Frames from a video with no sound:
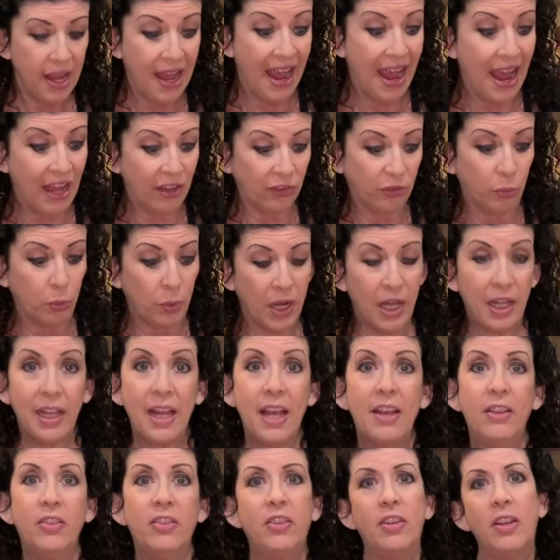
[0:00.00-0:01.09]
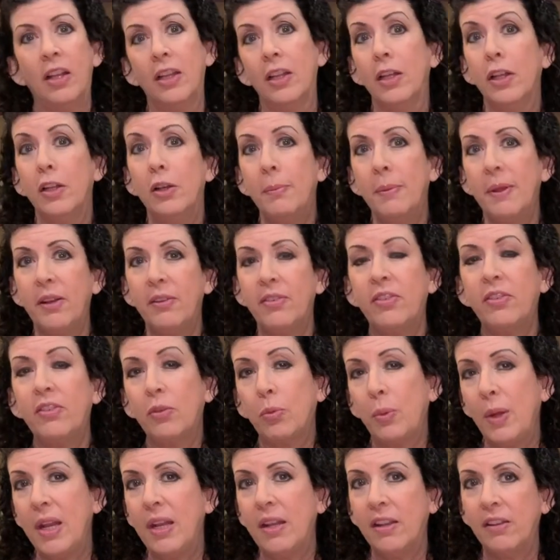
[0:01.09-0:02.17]
as well as a little bit of
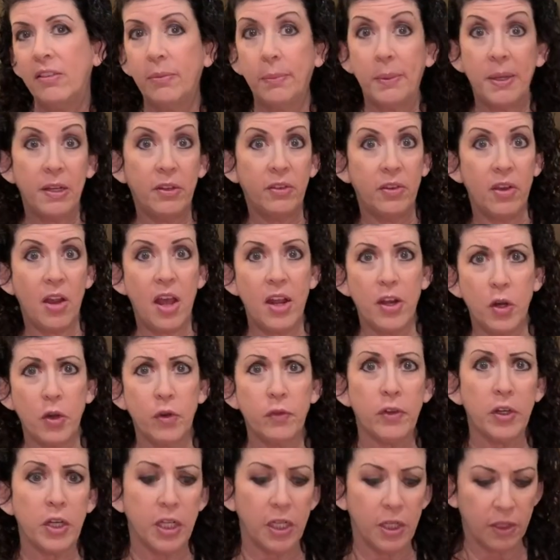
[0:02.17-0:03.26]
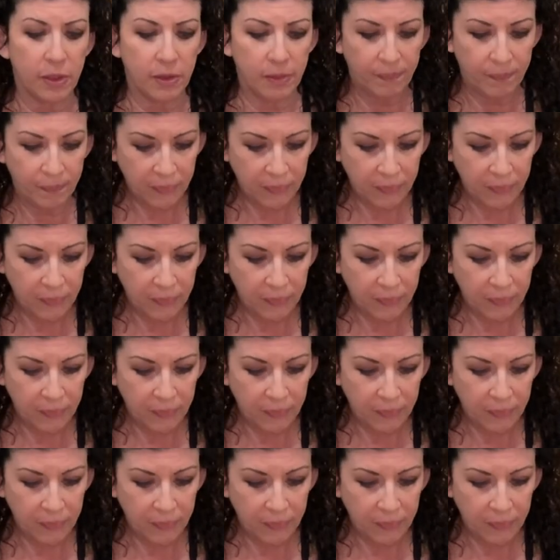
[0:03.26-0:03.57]
sweetness, but it's not overkill.